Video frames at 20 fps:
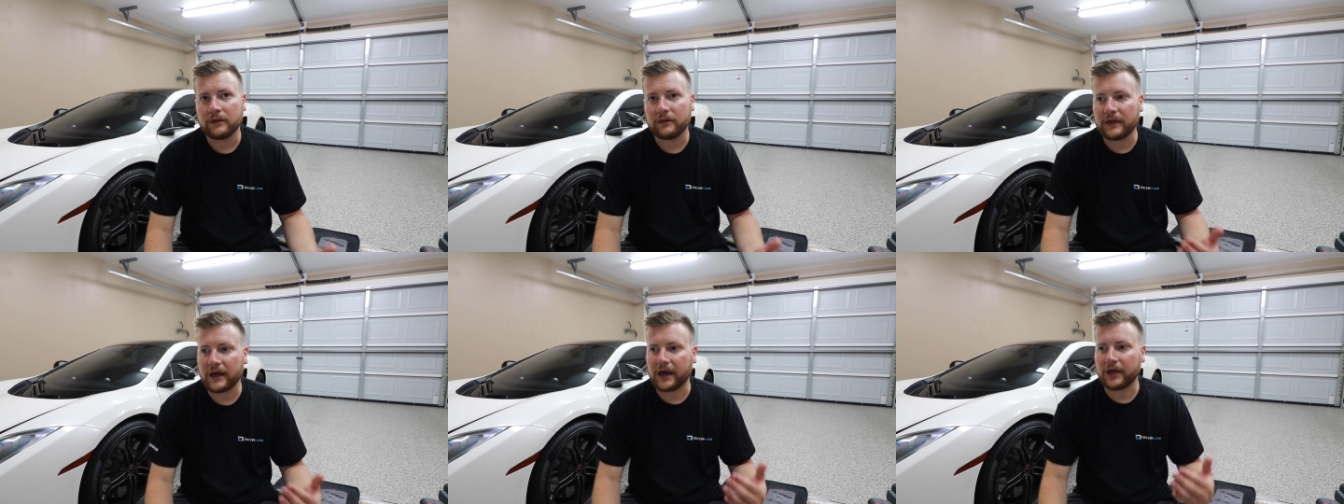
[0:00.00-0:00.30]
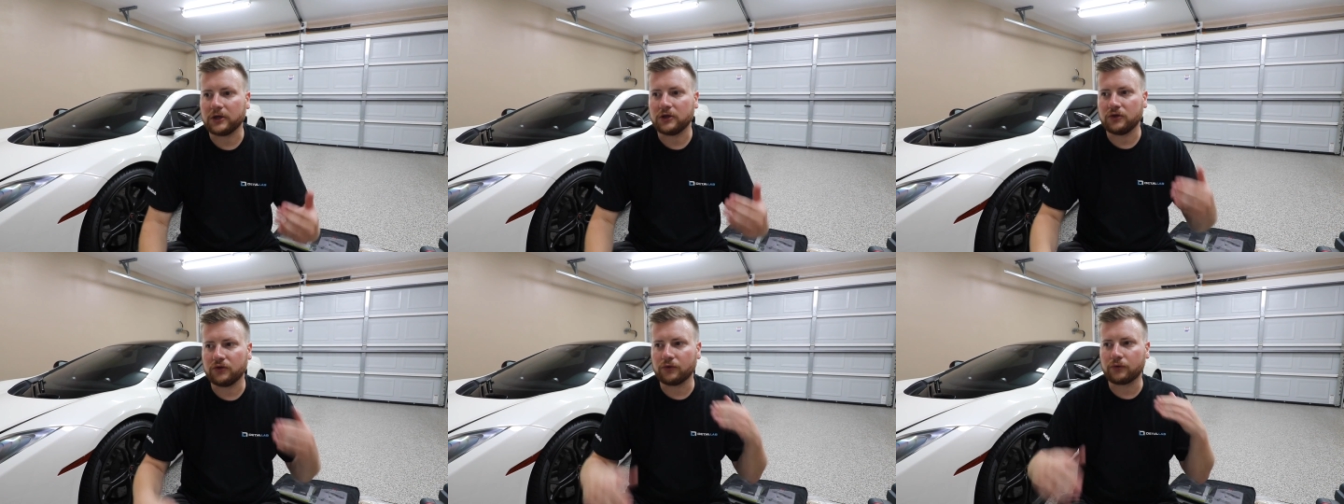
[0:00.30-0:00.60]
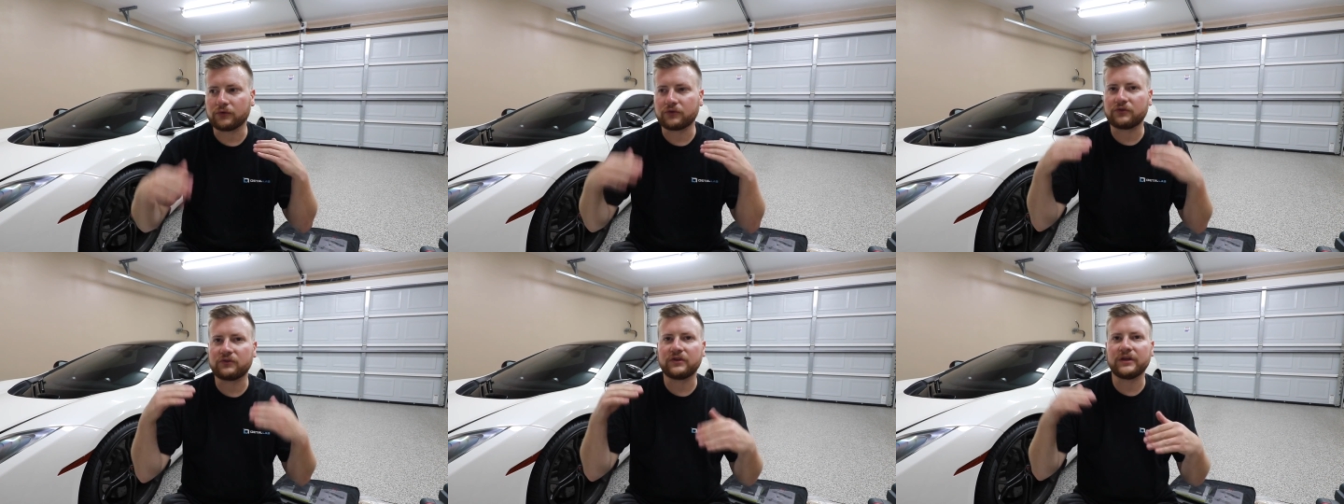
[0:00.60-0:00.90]
that
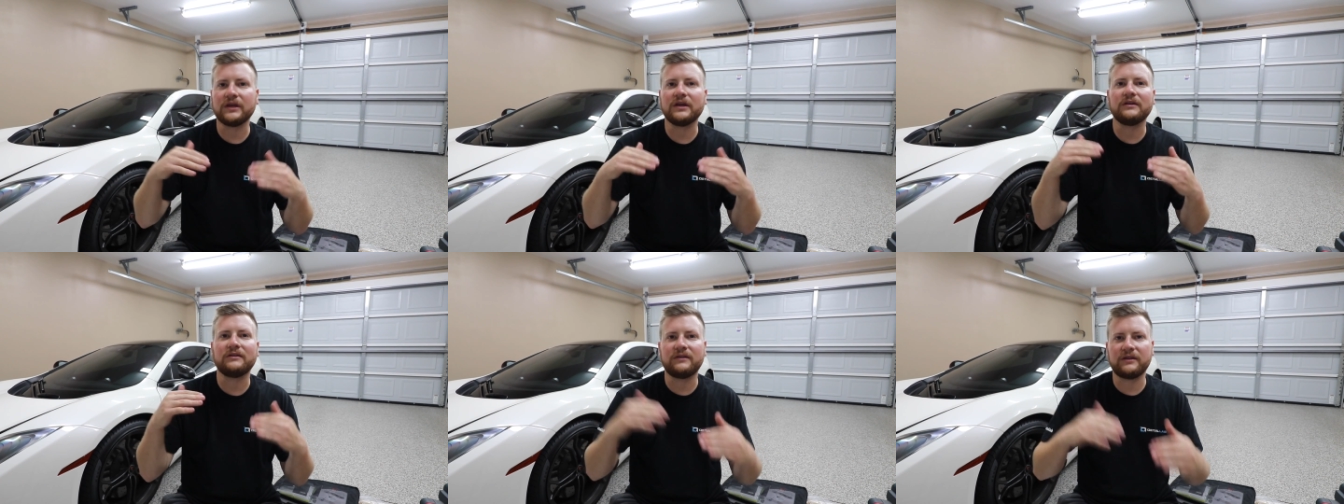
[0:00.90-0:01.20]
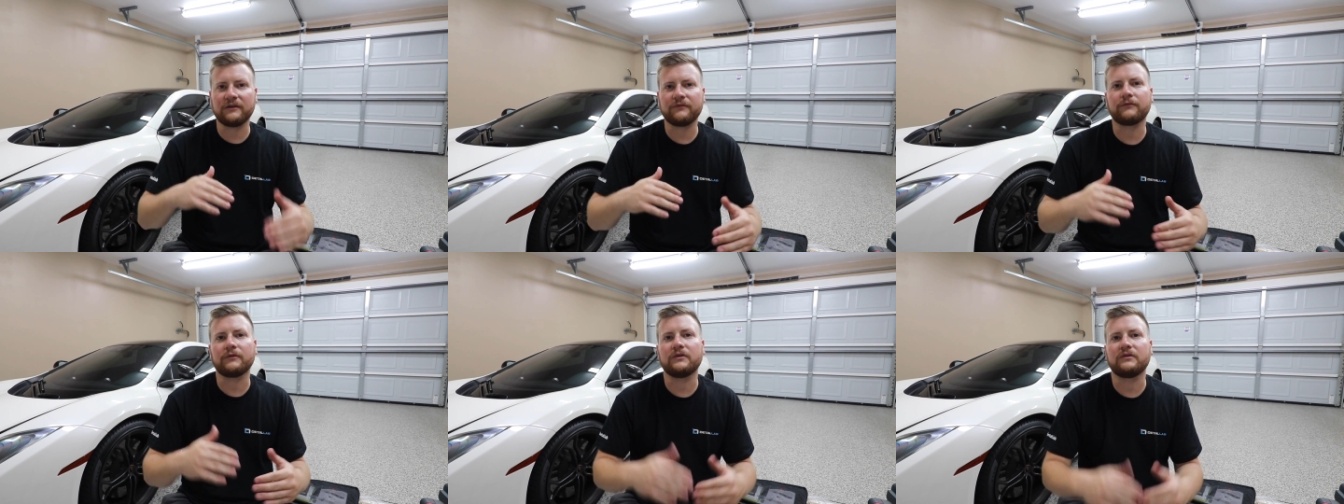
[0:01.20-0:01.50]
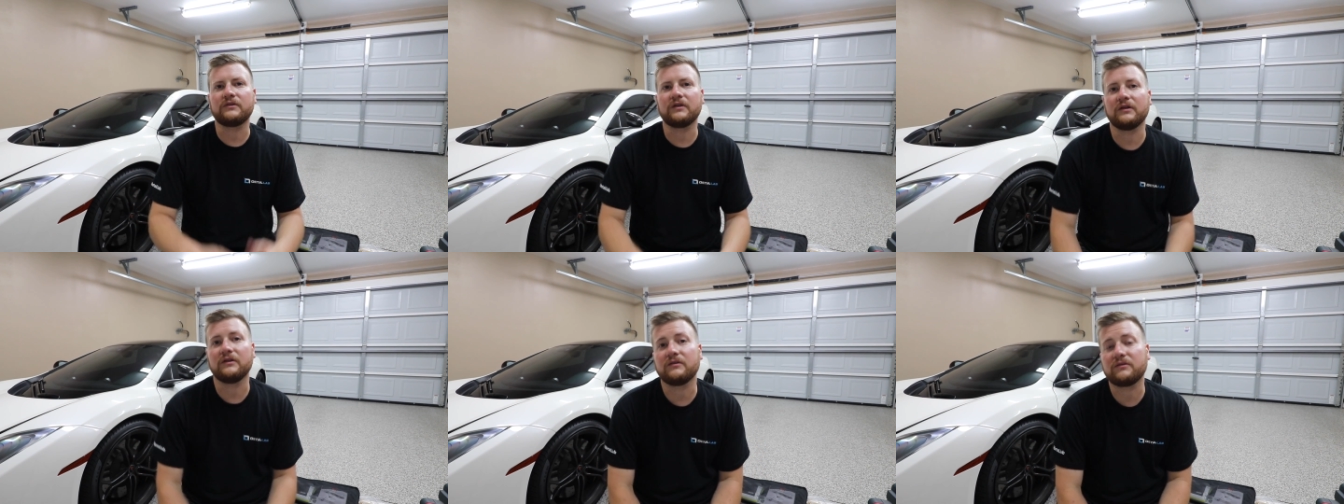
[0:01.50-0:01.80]
you'll see
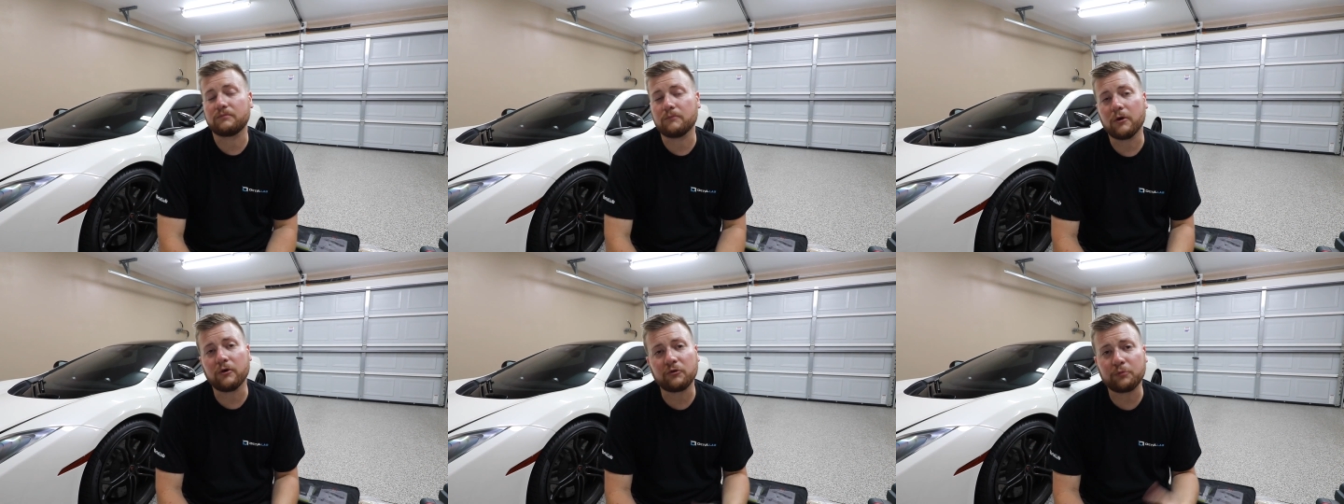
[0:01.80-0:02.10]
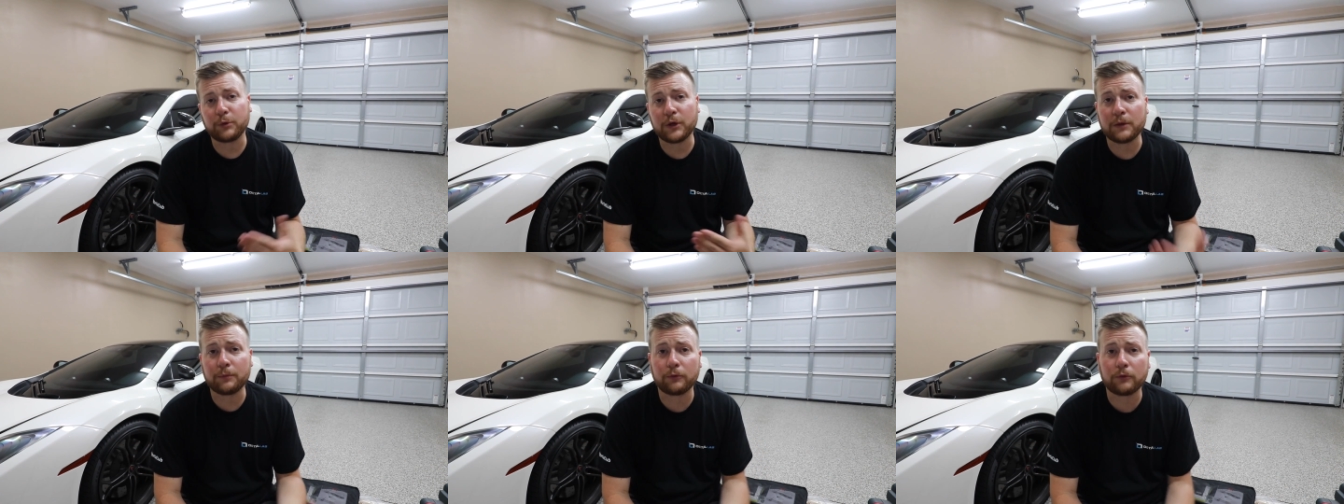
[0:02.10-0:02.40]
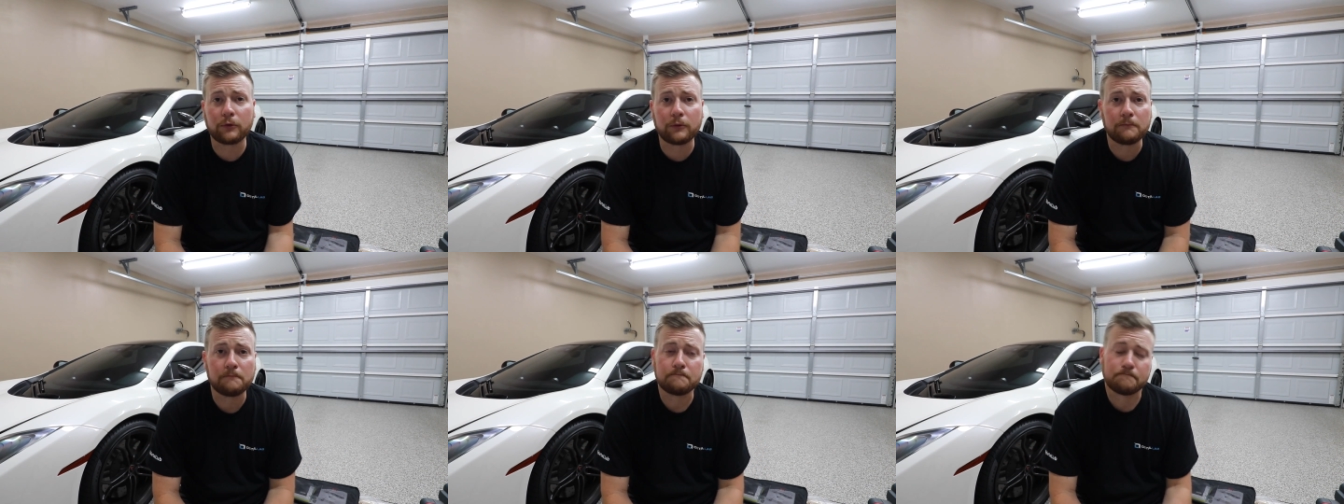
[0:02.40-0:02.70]
differences. Most
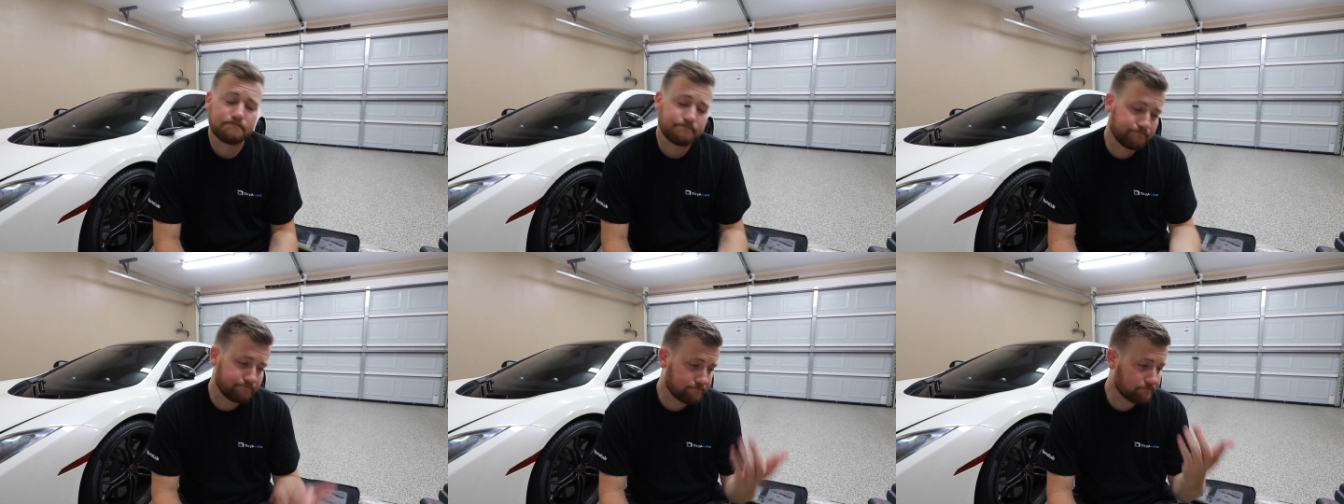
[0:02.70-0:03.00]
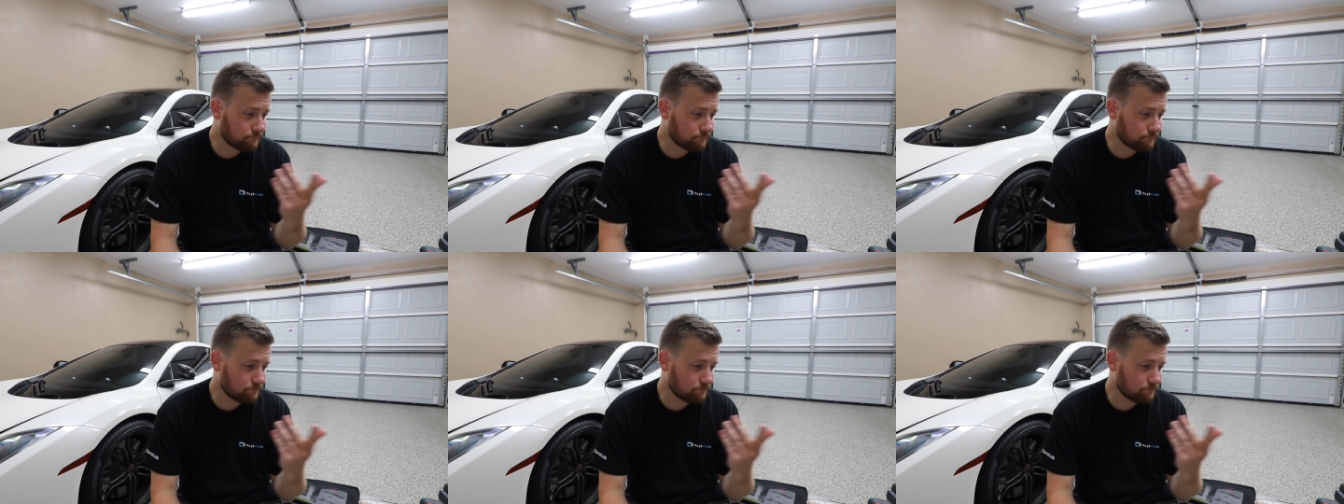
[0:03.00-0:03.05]
people,